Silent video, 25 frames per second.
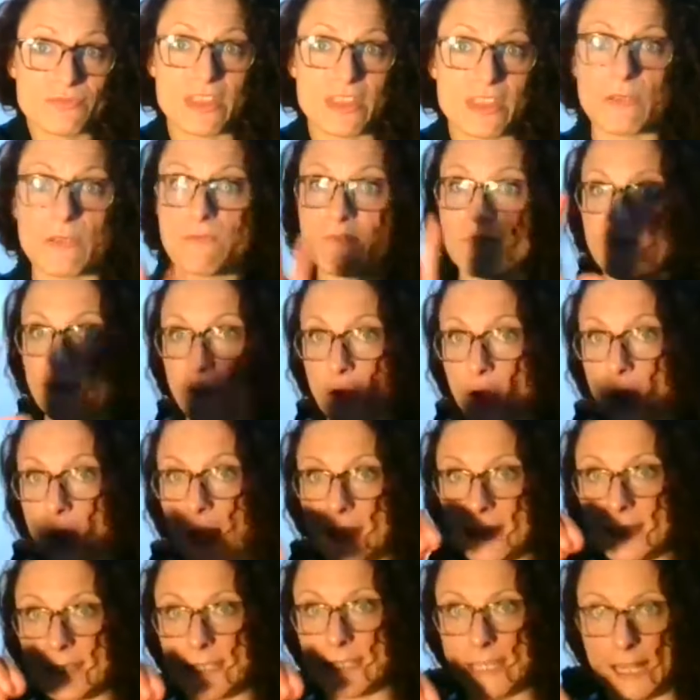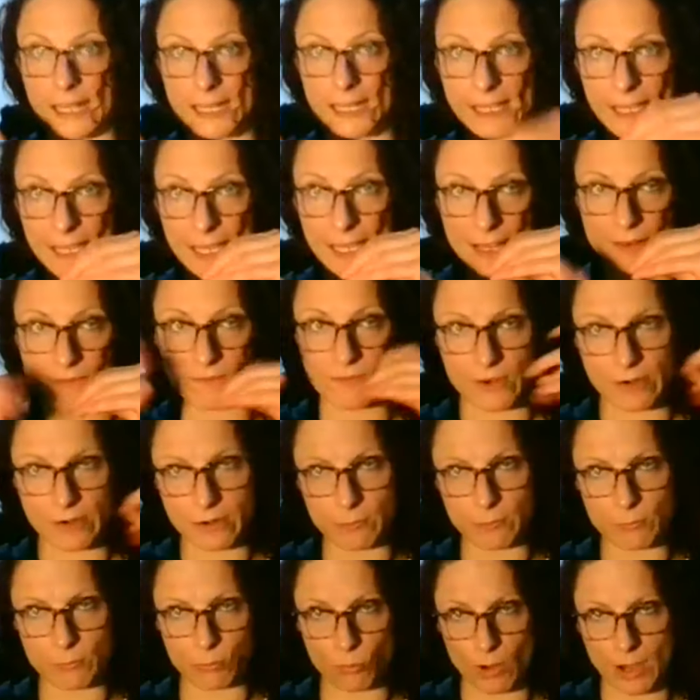They're fine, delicate,
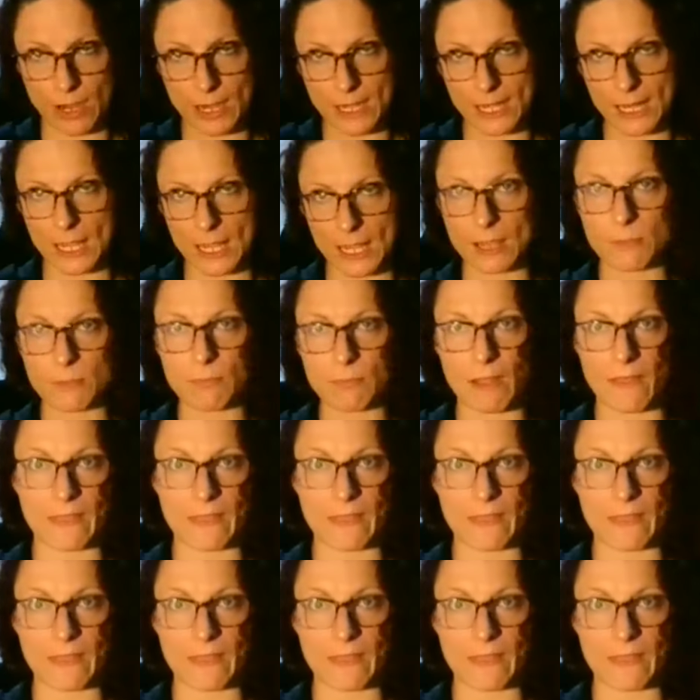very brainy,